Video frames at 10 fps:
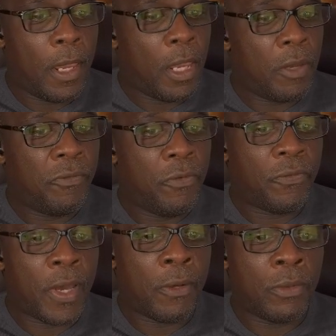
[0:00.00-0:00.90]
If you
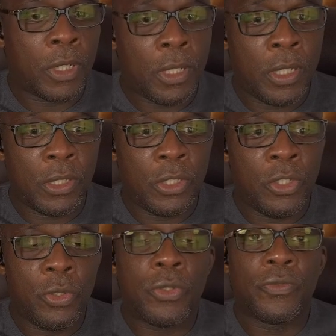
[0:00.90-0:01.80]
found this
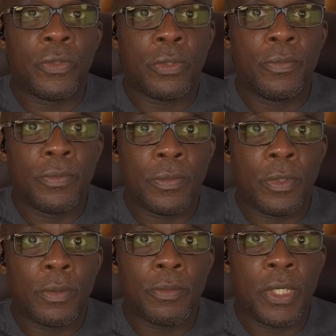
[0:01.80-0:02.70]
useful,
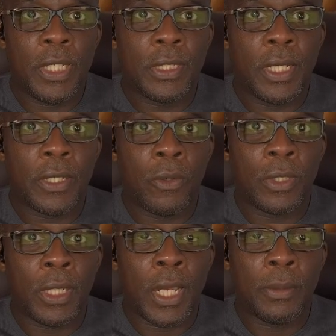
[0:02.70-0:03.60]
please click on the
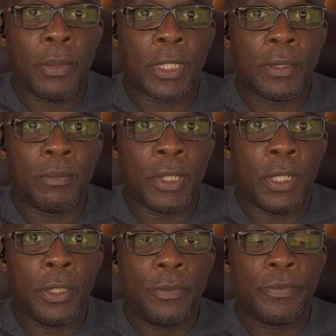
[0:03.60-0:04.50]
like button
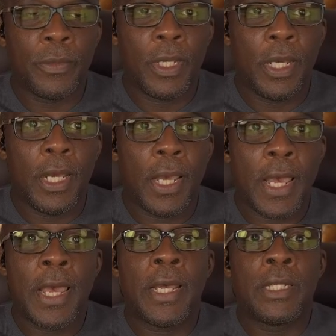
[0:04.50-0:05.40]
below.
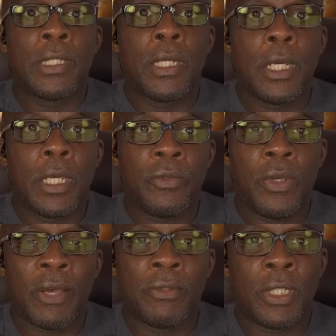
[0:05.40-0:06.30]
And if you
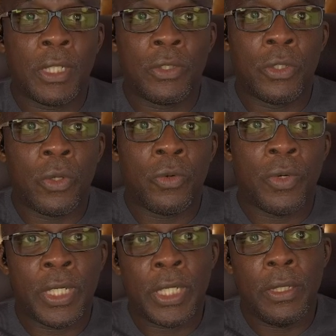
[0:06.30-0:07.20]
haven't done so
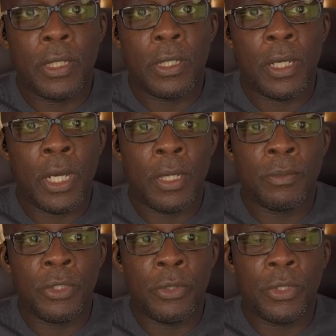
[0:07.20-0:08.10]
already,
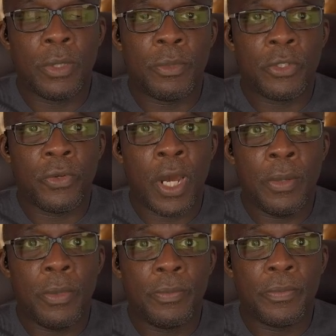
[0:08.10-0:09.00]
do
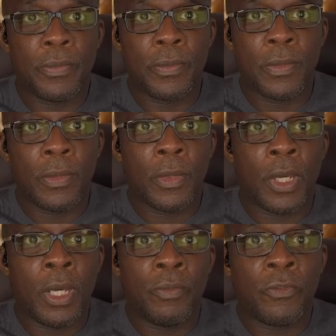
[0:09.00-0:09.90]
subscribe
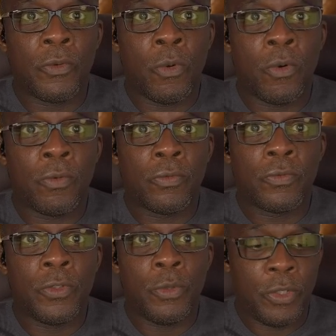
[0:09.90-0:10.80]
for
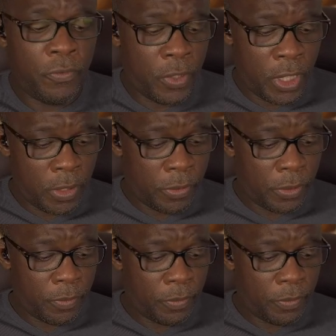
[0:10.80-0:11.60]
future videos.